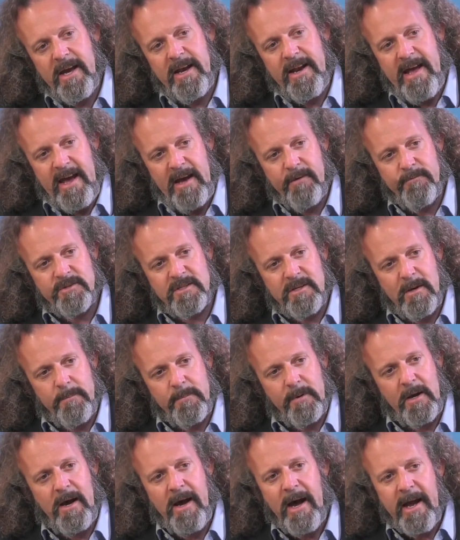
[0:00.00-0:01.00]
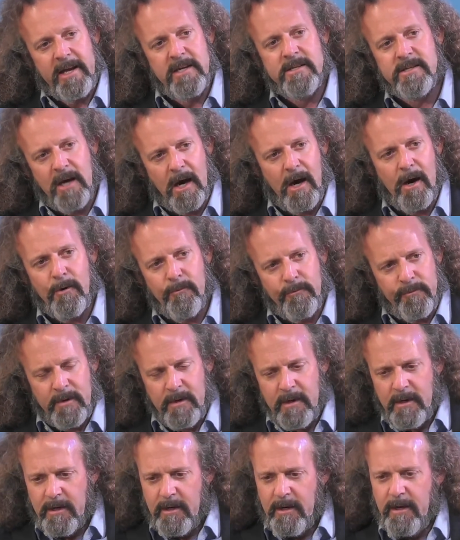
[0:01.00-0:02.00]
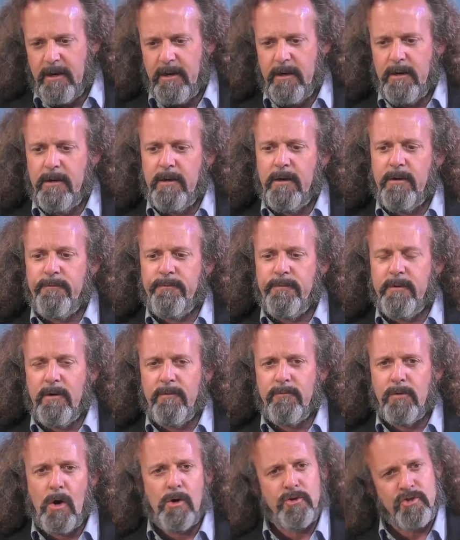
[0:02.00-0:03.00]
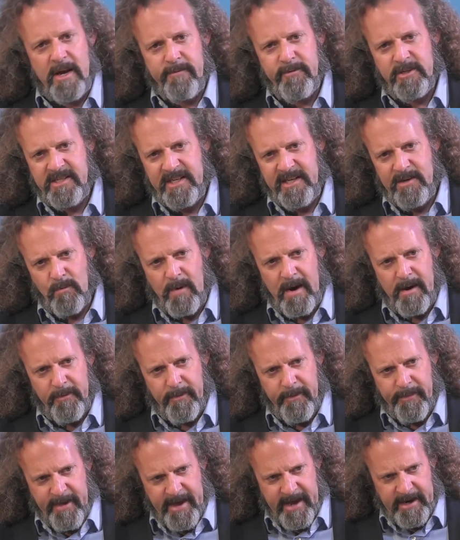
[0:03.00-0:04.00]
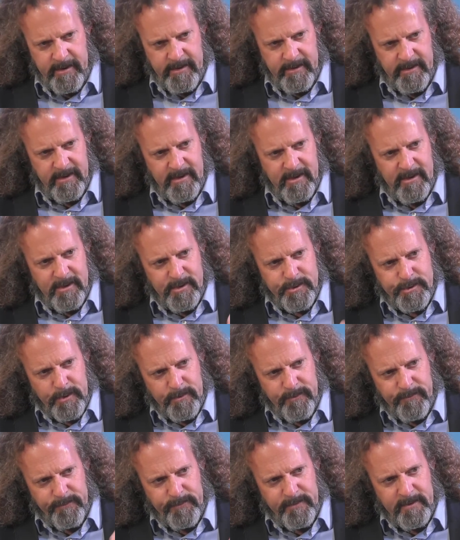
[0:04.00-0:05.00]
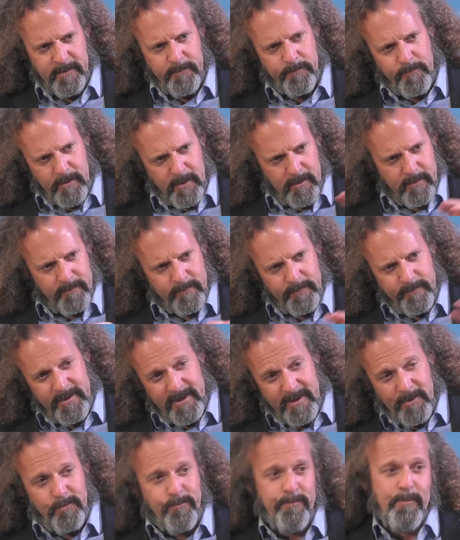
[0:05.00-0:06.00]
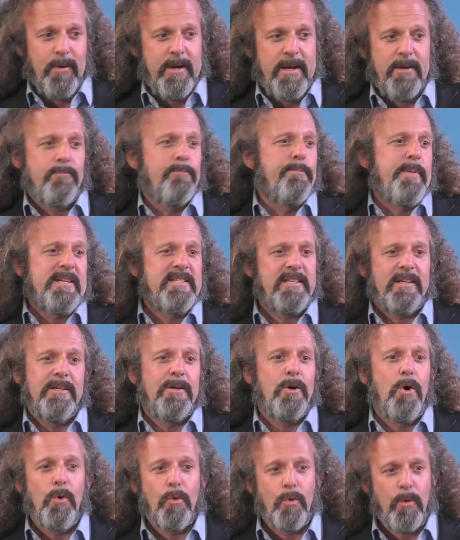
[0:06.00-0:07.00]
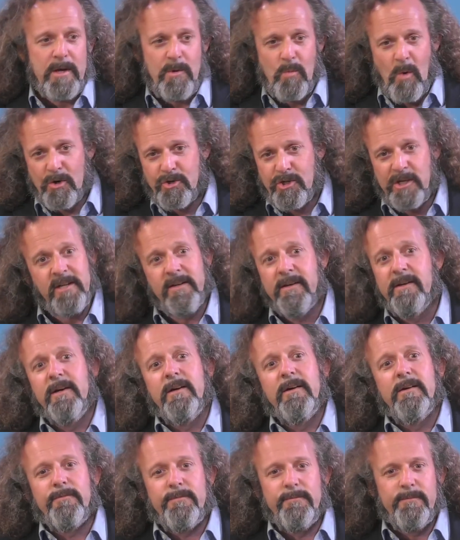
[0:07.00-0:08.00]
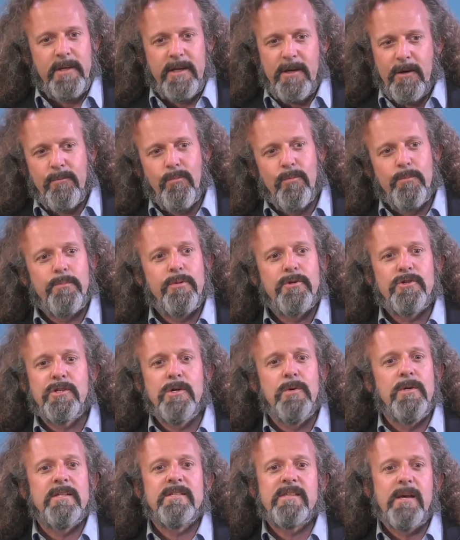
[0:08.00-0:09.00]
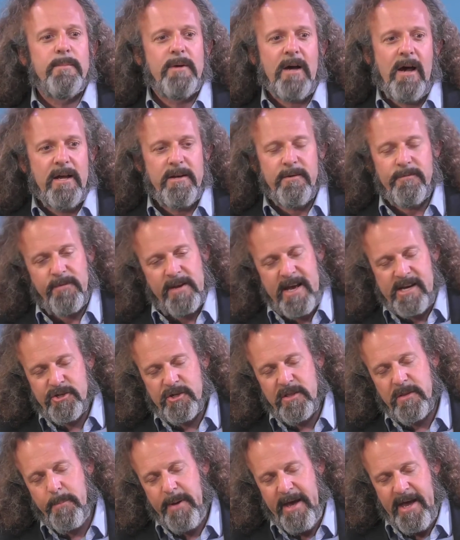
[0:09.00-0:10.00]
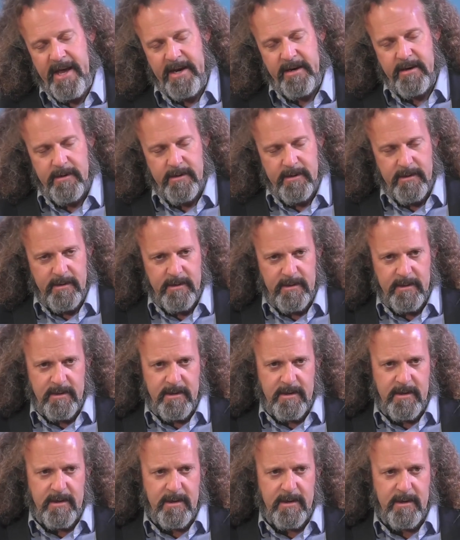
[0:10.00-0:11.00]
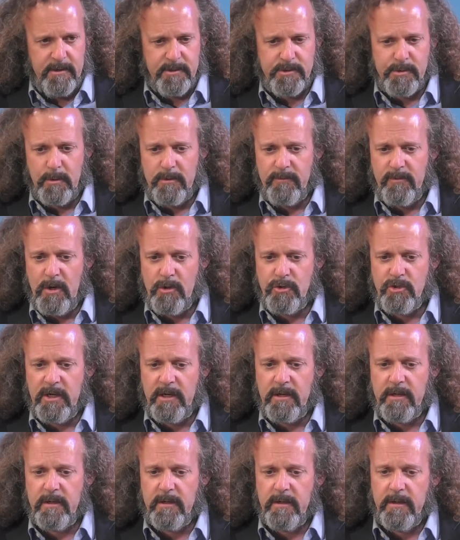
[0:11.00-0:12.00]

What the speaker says: and have some kind of longevity, rather than sort of what I'd basically call greenwashing, pursuing some kind of flash in the pan sort of logic.